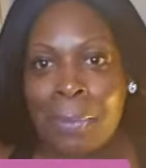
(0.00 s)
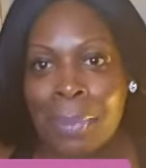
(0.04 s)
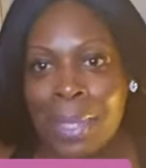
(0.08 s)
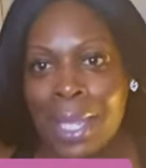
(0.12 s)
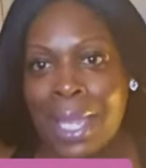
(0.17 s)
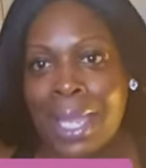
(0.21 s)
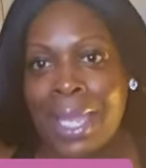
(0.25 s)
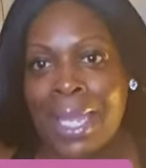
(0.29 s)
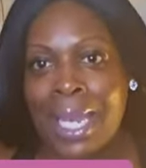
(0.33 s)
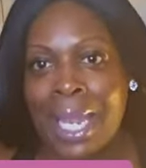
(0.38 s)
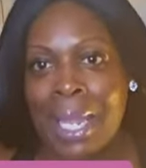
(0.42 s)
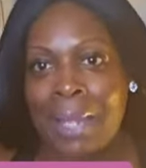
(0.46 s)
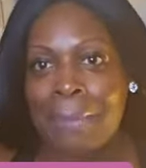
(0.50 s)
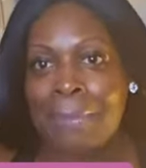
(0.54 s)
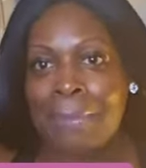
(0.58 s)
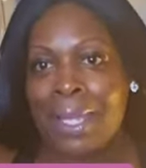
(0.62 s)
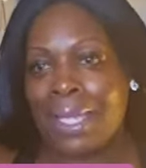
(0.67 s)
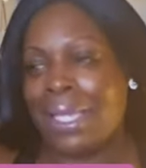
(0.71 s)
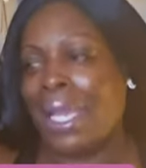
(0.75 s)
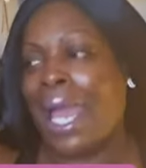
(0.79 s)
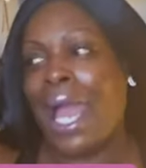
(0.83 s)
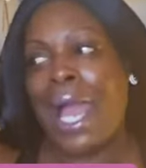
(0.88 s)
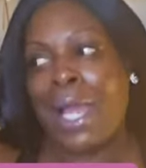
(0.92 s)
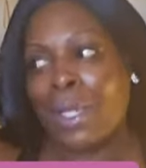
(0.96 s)
being in
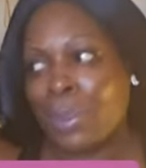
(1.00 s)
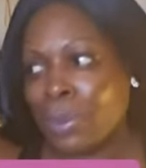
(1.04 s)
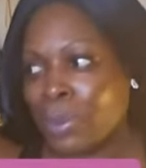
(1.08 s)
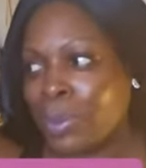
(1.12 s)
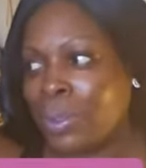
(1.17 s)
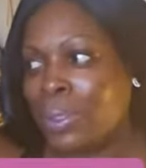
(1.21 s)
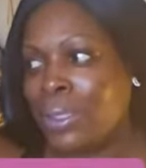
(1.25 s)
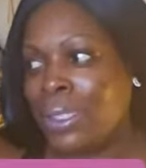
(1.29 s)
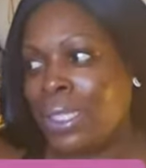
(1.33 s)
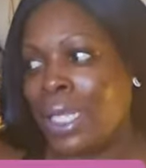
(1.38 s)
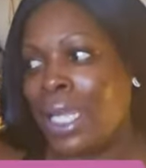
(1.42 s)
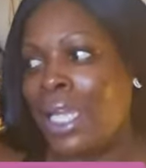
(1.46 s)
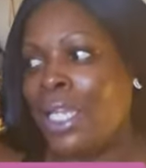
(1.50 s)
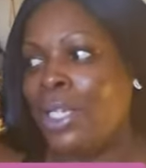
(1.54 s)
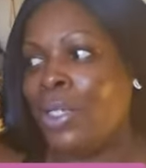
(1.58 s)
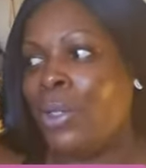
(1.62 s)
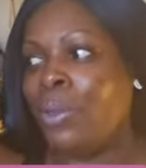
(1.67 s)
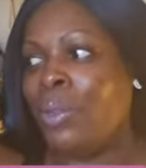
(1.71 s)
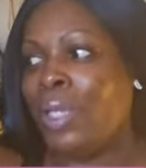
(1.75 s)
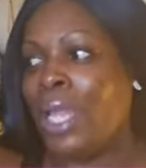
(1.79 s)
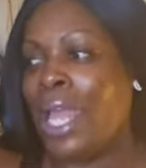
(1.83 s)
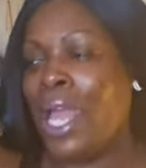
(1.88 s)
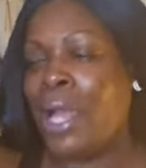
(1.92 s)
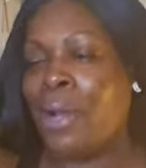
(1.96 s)
McDonald's, getting
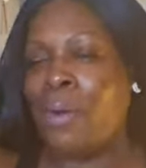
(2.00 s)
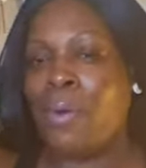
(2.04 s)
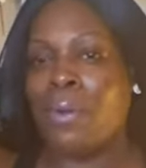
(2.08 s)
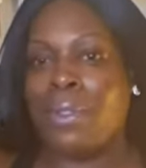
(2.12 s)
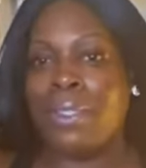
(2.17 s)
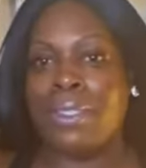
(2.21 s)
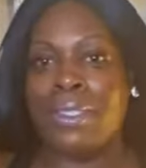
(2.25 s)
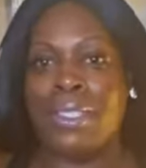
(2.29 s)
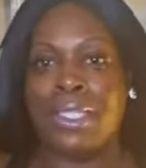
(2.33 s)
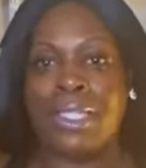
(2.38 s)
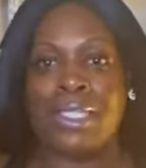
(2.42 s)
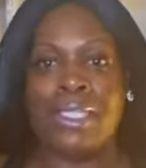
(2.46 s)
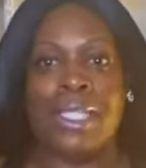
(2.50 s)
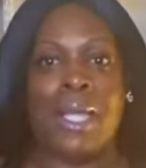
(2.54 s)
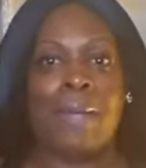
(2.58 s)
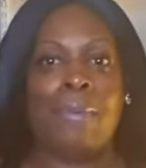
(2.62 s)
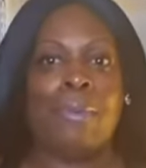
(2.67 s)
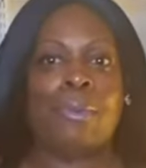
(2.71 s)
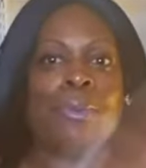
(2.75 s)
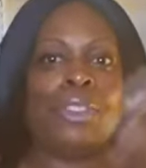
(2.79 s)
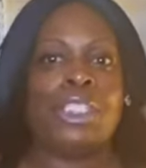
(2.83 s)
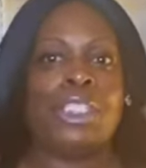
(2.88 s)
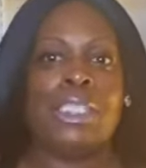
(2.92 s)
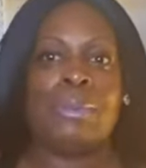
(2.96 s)
no daggone the
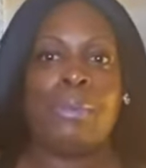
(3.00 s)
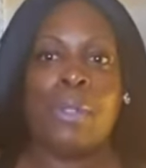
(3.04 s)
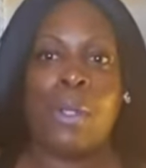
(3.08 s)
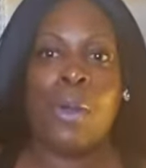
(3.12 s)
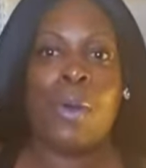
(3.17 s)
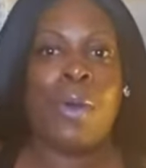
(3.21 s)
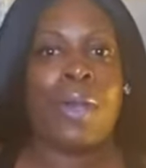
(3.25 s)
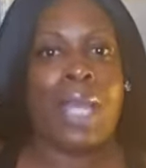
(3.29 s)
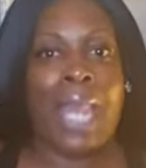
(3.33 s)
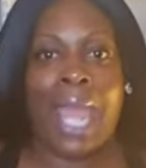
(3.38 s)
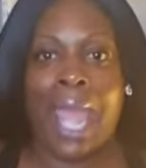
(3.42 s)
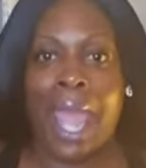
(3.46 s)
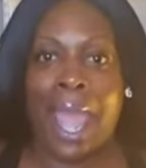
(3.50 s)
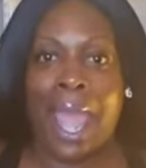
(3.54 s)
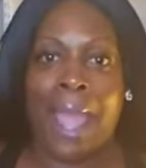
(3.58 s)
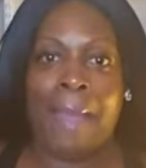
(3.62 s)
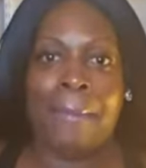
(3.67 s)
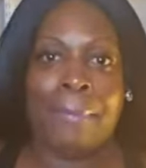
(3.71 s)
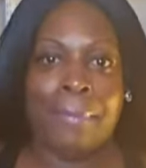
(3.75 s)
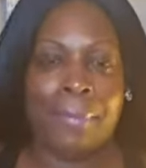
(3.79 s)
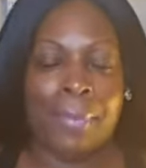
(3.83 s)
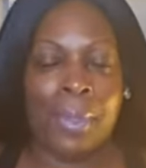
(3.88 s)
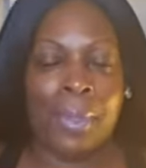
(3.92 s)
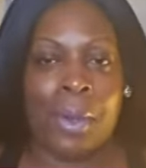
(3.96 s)
double cheeseburger on the
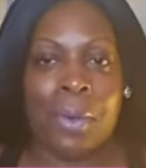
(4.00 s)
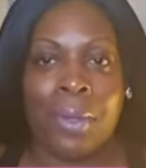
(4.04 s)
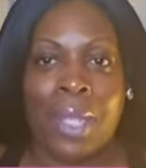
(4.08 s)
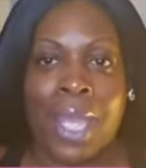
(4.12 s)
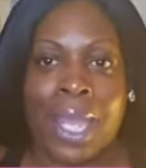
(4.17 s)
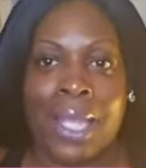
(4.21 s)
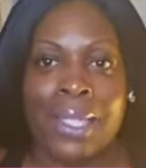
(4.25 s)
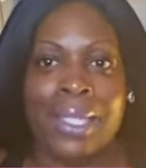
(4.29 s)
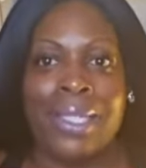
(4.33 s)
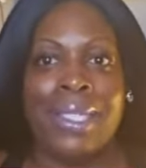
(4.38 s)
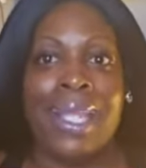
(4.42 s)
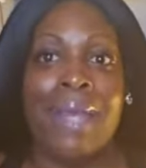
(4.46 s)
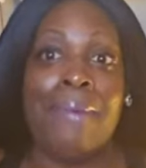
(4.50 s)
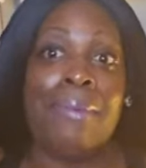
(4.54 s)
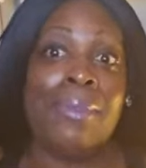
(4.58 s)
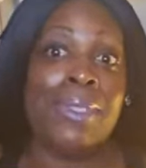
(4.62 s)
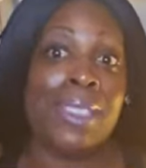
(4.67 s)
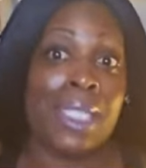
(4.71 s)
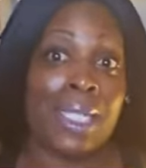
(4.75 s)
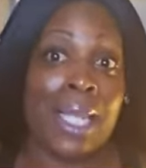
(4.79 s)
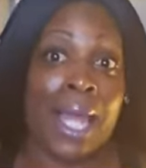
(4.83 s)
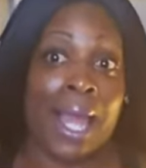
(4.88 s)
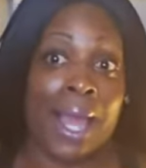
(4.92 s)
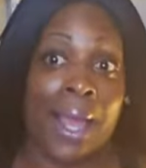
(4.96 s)
app, okay? The
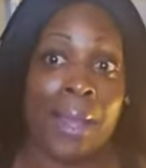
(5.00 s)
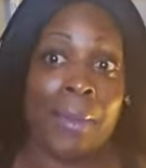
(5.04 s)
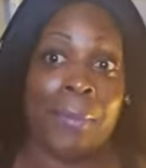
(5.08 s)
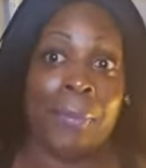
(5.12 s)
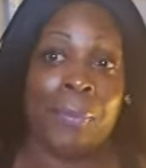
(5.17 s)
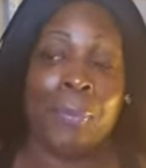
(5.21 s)
devil's a lot.